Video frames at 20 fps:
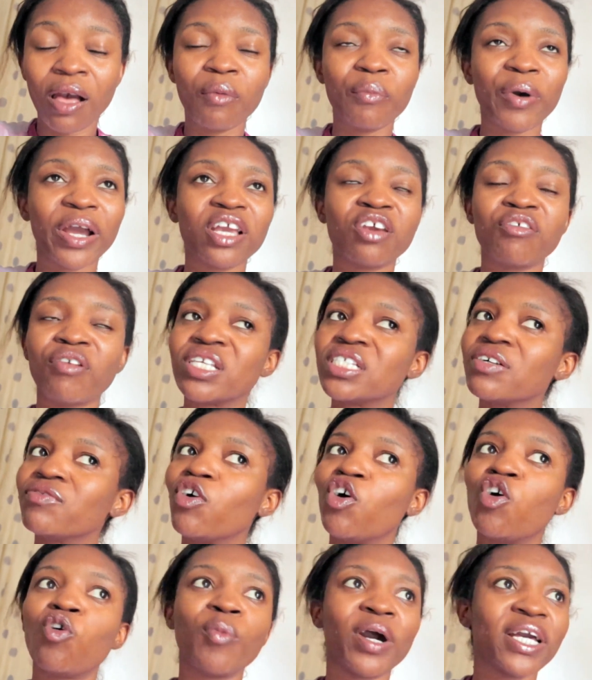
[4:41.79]
By grace of
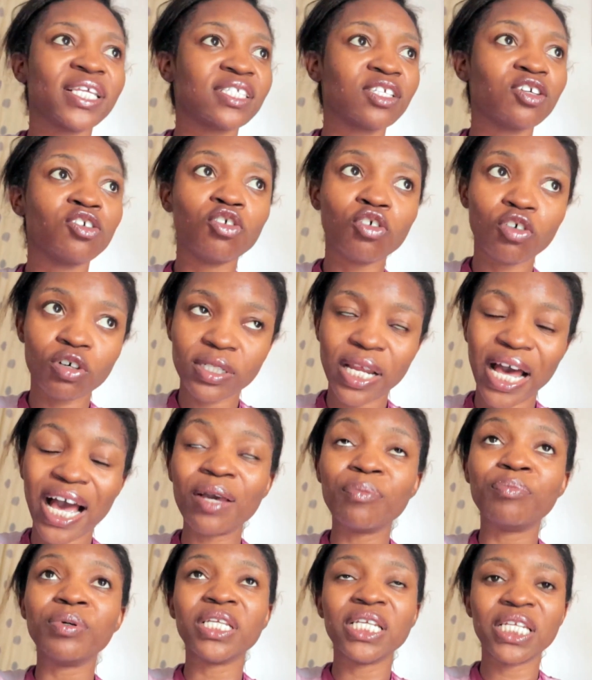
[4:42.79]
Almighty God,
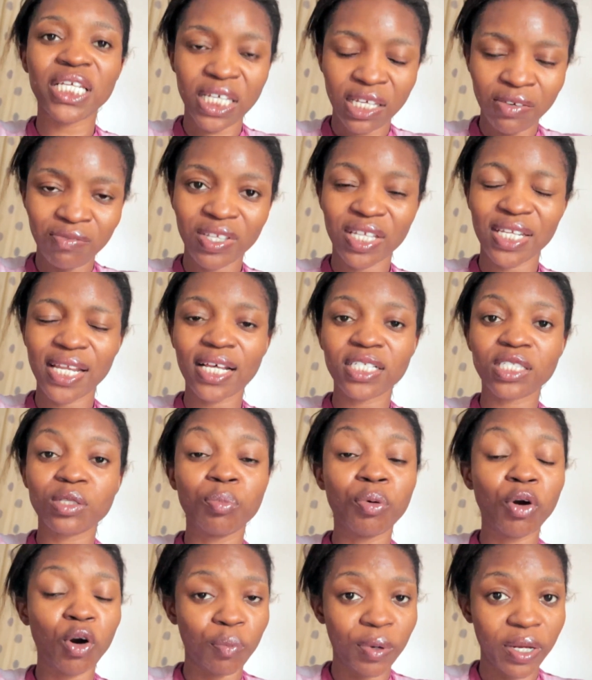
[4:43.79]
I believe that that's the
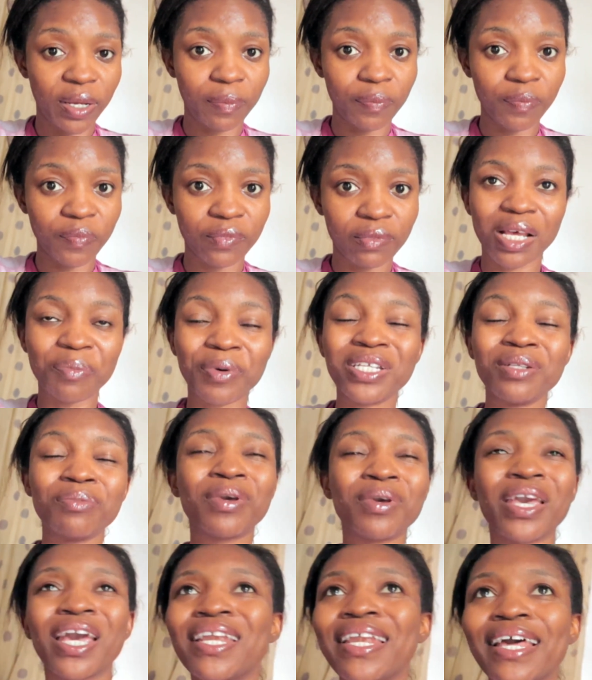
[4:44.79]
problem. I'm going to
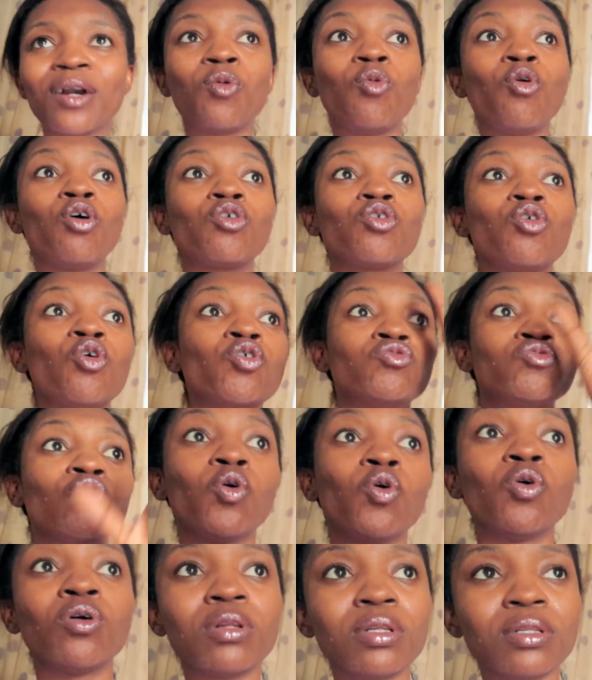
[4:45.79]
get like one whole
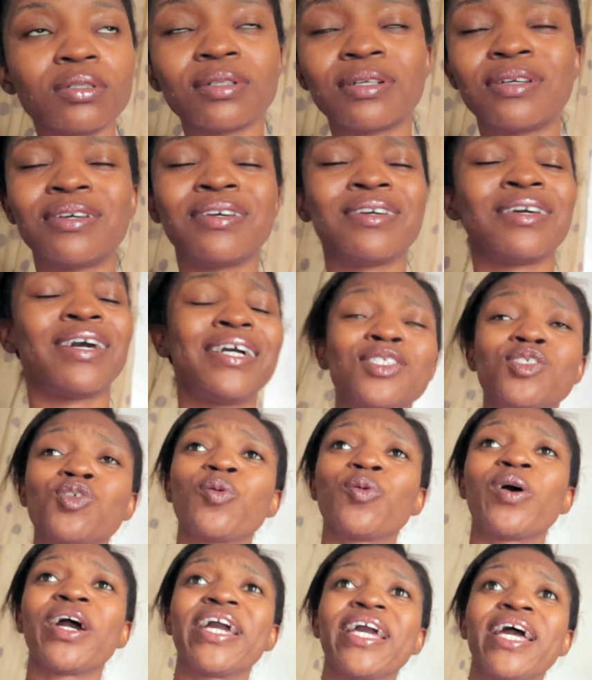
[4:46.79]
roll. I
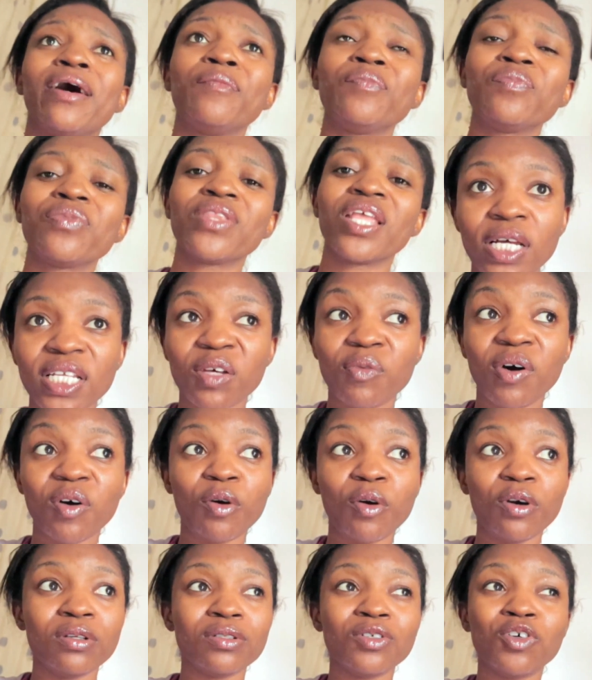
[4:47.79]
swear I am. And then I'm
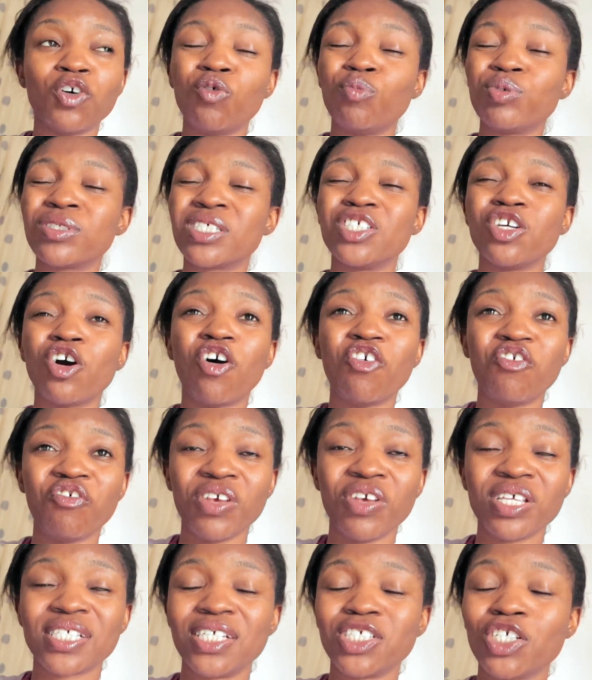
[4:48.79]
going to go to the
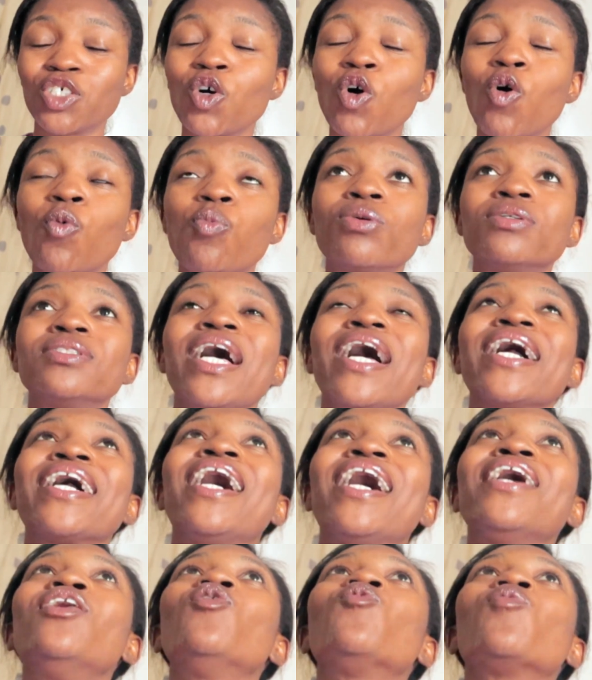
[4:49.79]
office and just open. I
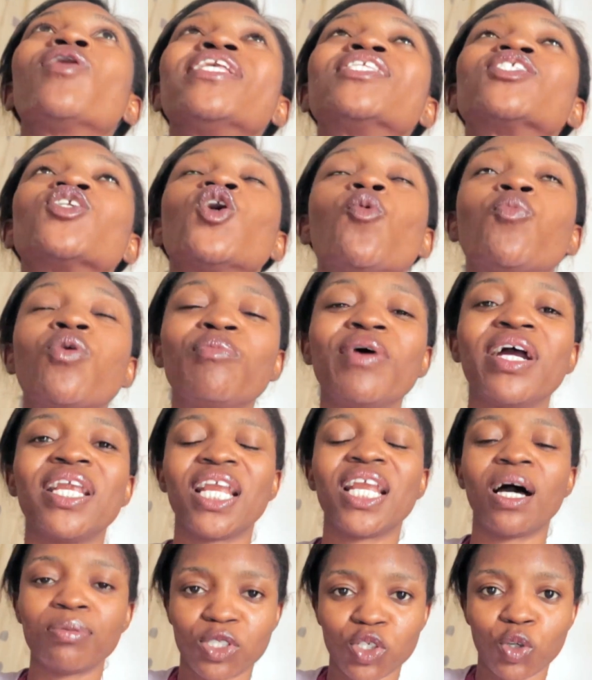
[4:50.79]
cannot wait to open my
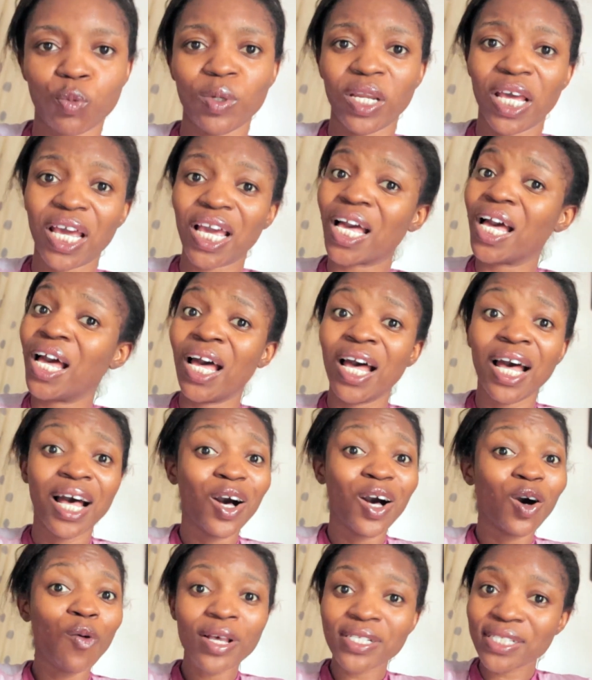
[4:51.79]
laptop. Like,
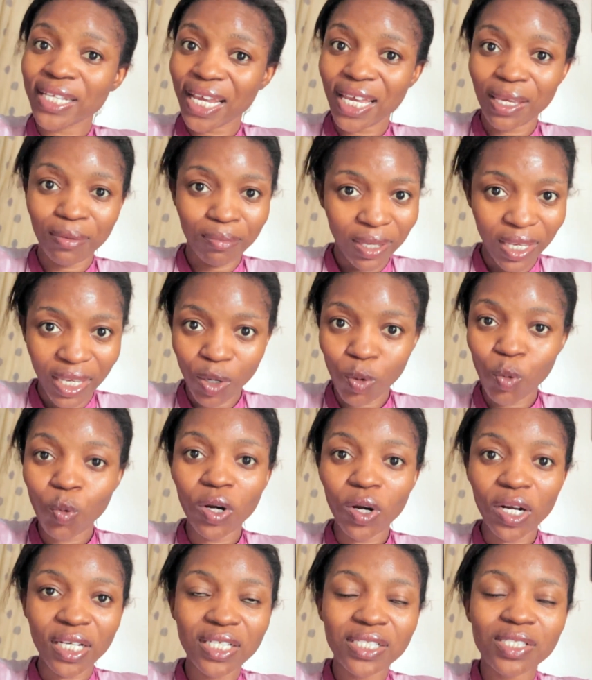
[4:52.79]
who is like me?
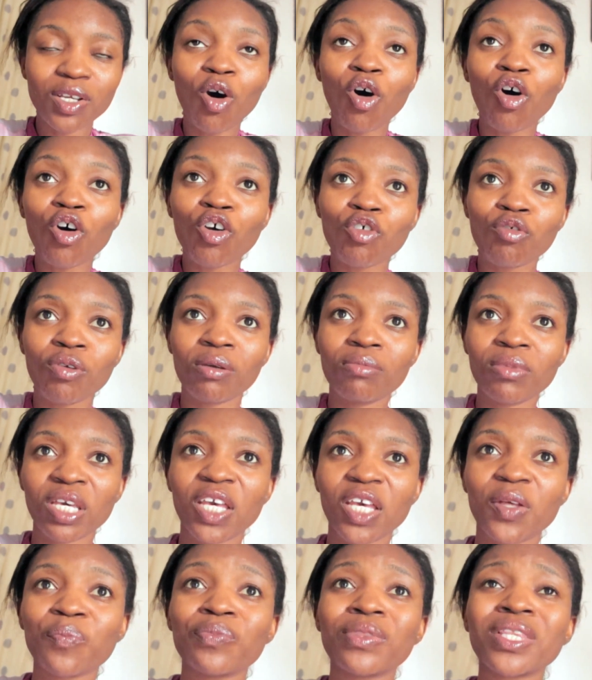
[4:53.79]
Work is hungry
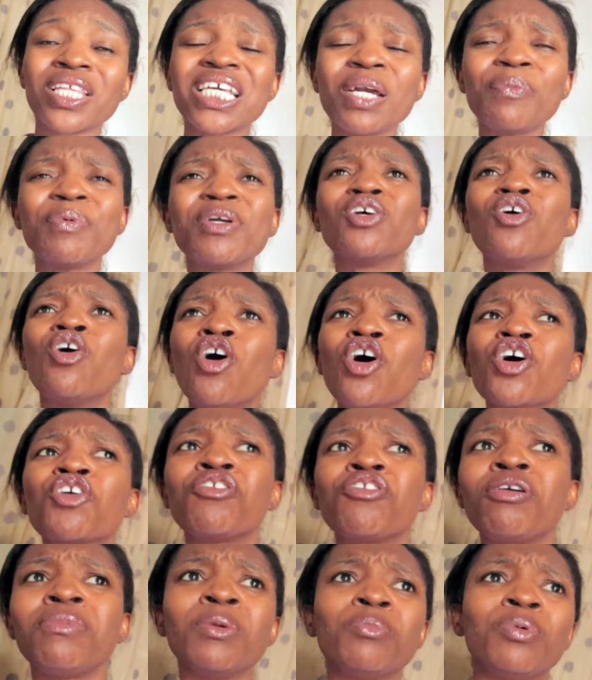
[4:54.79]
me. Maybe not
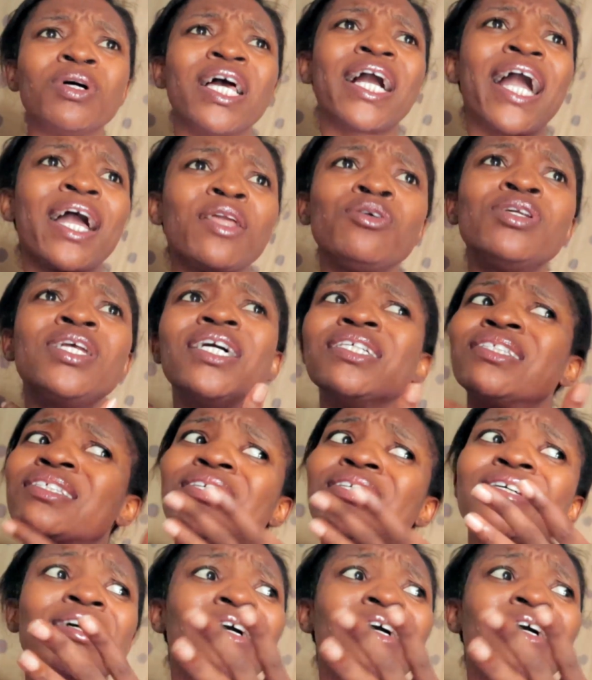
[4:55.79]
hungry me, but like I knew that.